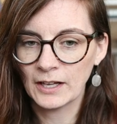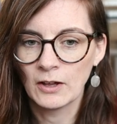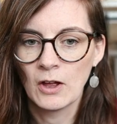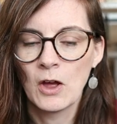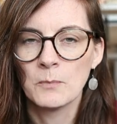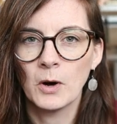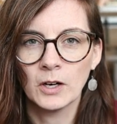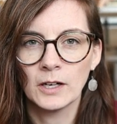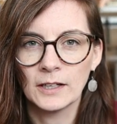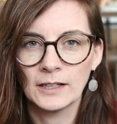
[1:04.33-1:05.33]
it.
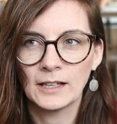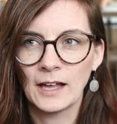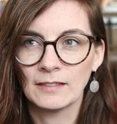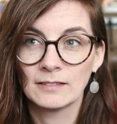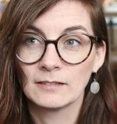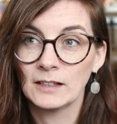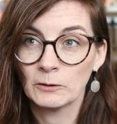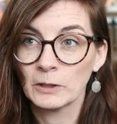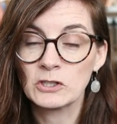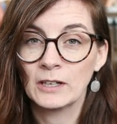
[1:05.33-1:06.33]
Manga,
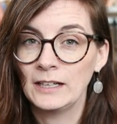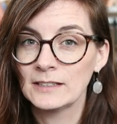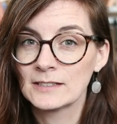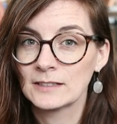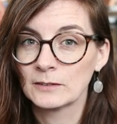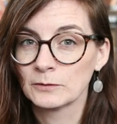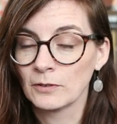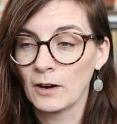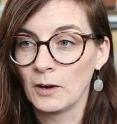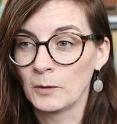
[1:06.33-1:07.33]
it originates
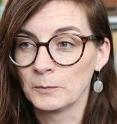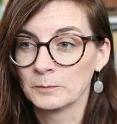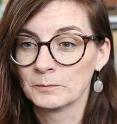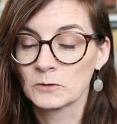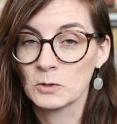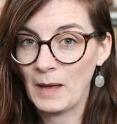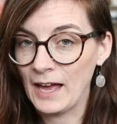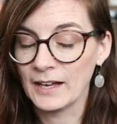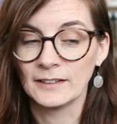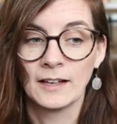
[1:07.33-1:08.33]
from
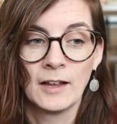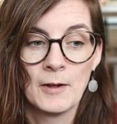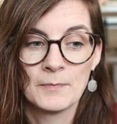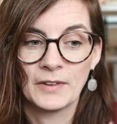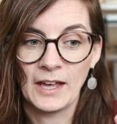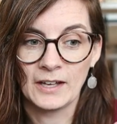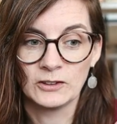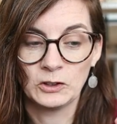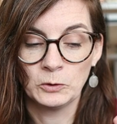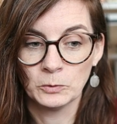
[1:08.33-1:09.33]
Japan,
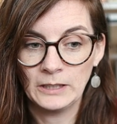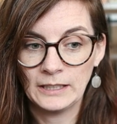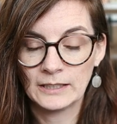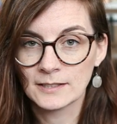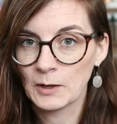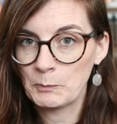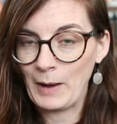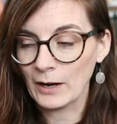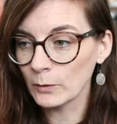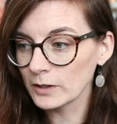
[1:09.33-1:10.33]
and you read it
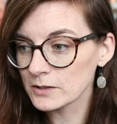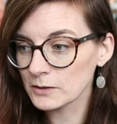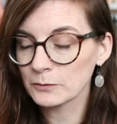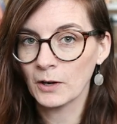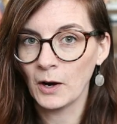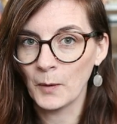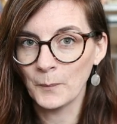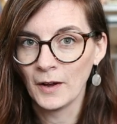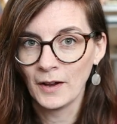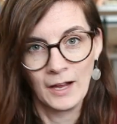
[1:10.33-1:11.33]
backwards
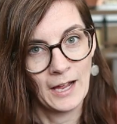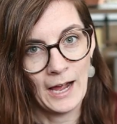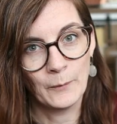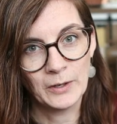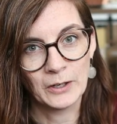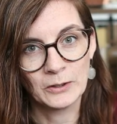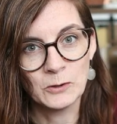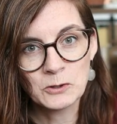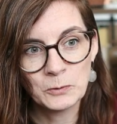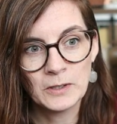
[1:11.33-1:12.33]
from how we are
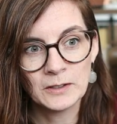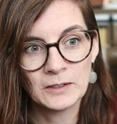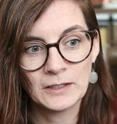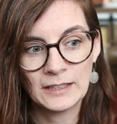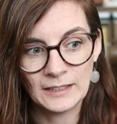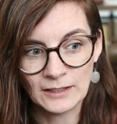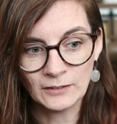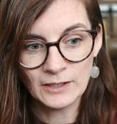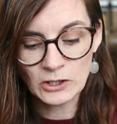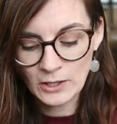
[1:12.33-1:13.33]
used to it in
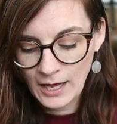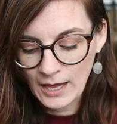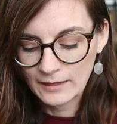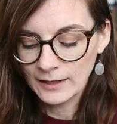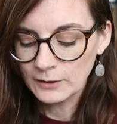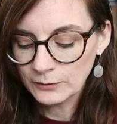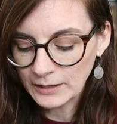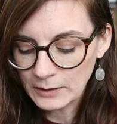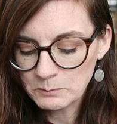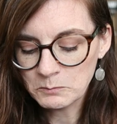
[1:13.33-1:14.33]
English.
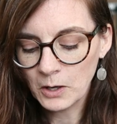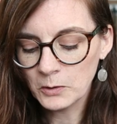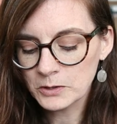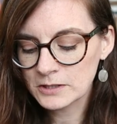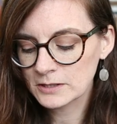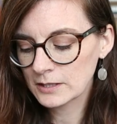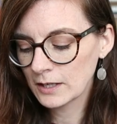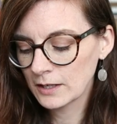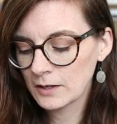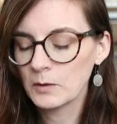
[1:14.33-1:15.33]
Thankfully, most
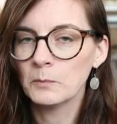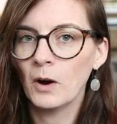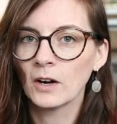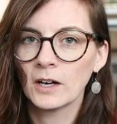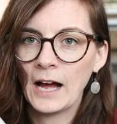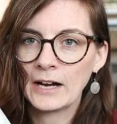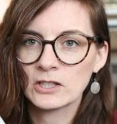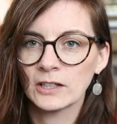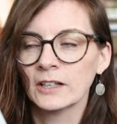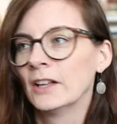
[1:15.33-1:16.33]
manga
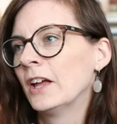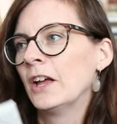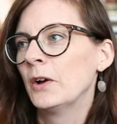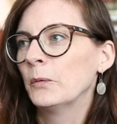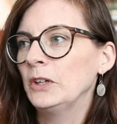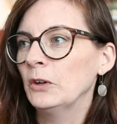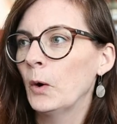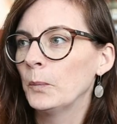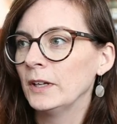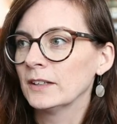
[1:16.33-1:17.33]
actually, when you
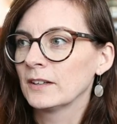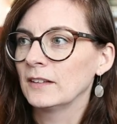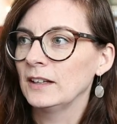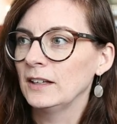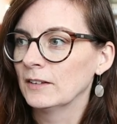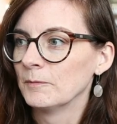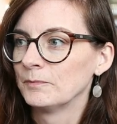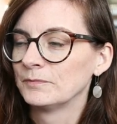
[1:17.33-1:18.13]
open it the